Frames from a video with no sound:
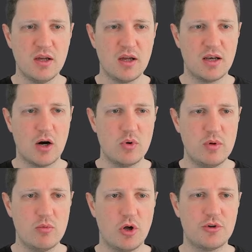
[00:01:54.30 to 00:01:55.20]
Now, if
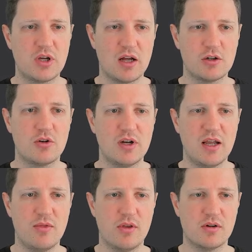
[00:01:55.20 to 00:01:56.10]
we want to
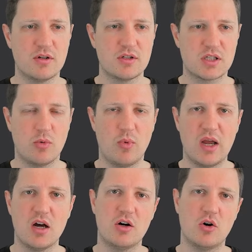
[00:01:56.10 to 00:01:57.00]
calculate the
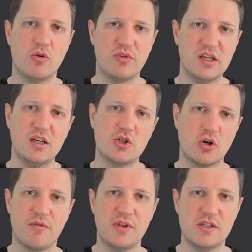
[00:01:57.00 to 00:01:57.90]
square of each
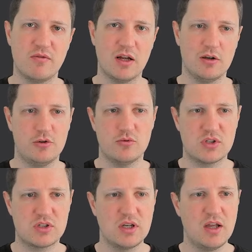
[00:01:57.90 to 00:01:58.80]
of these
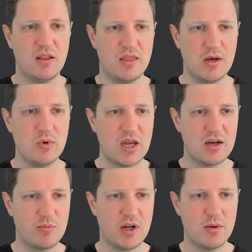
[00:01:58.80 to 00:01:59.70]
values, then we can
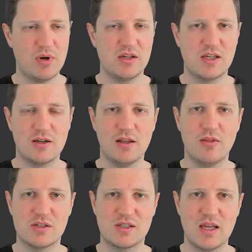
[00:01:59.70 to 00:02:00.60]
apply basically the
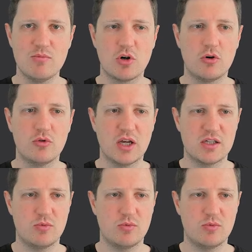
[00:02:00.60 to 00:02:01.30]
same code as we